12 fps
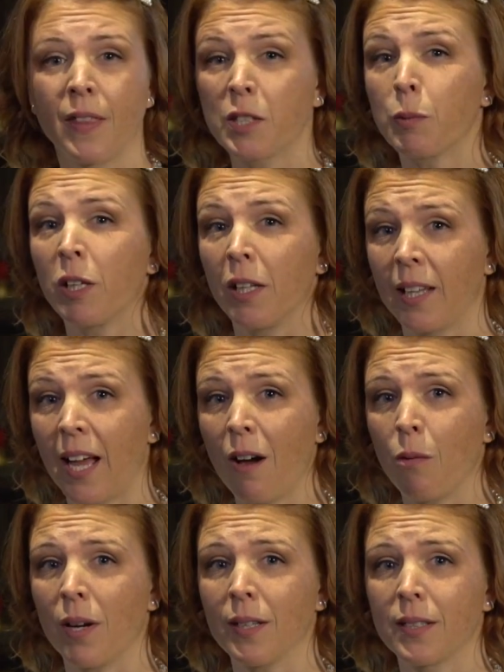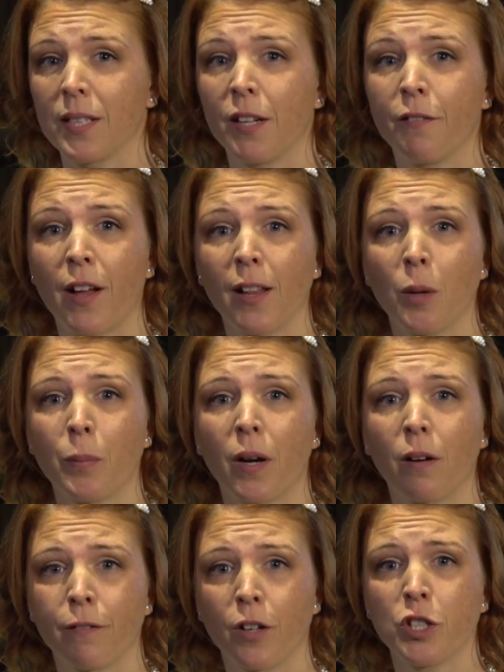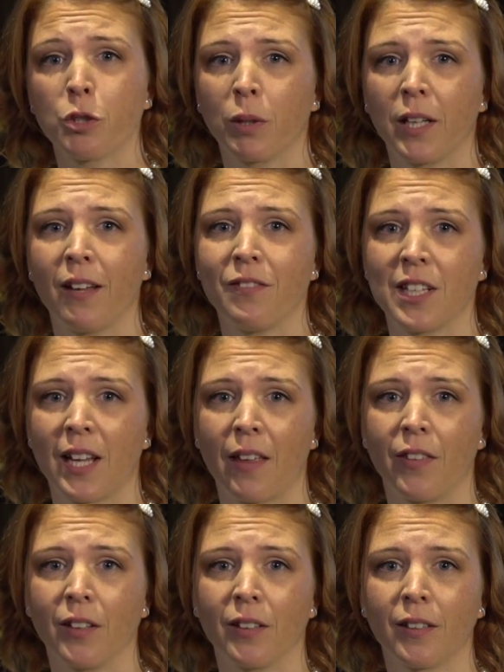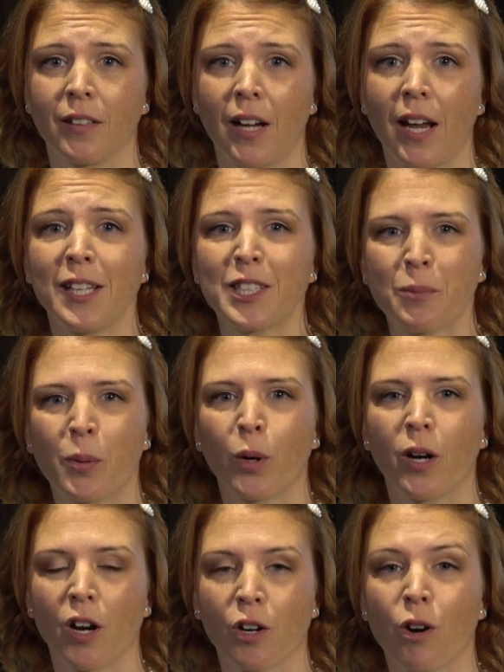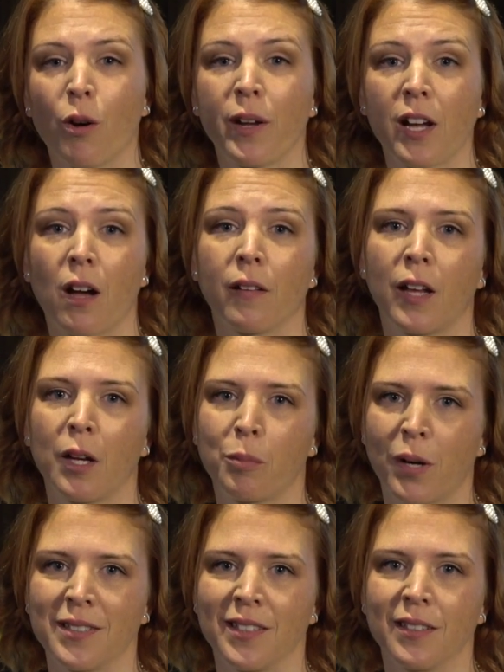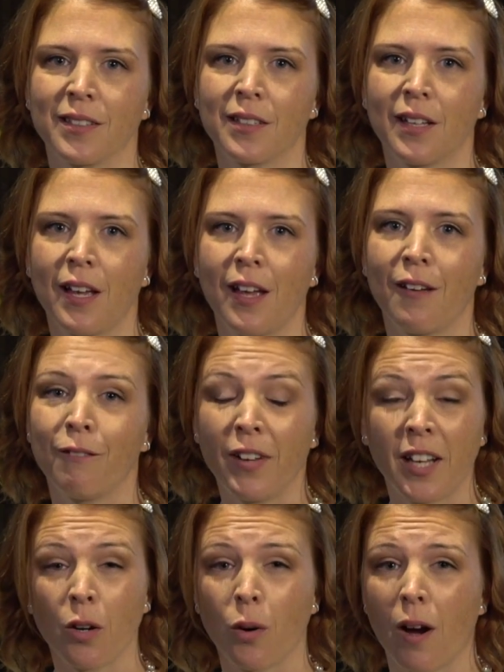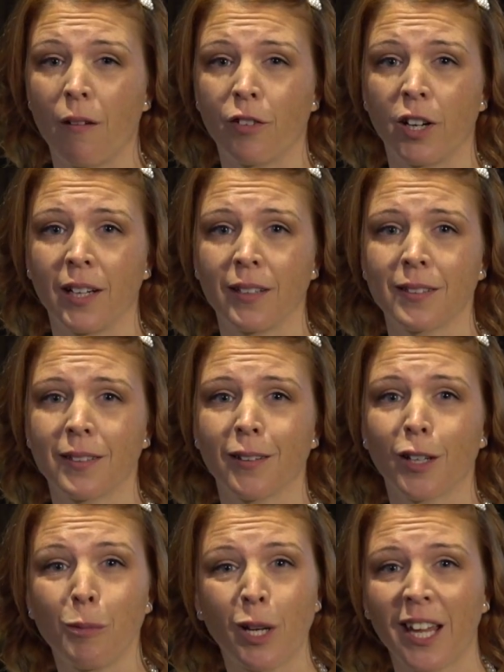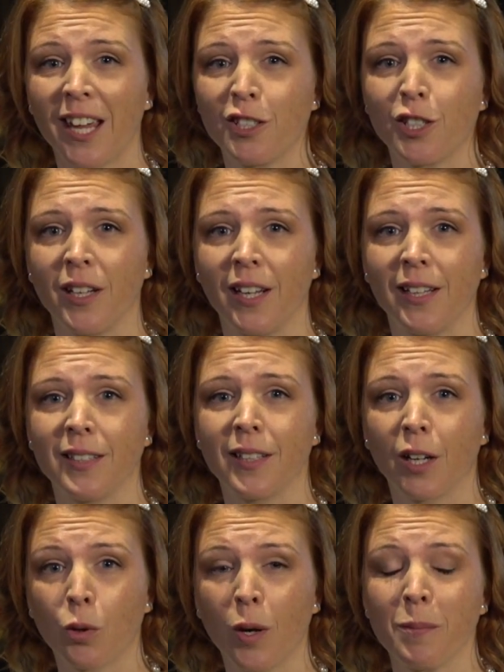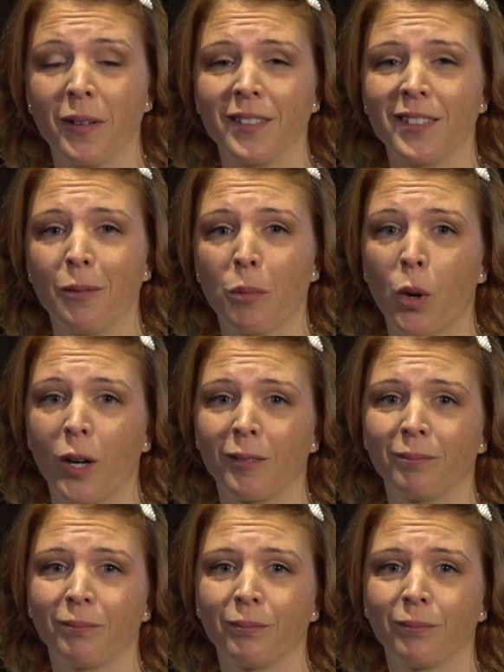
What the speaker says: This will allow us to develop our virtual life together and support our growing online presence, video offerings, communication needs, equipment, and more.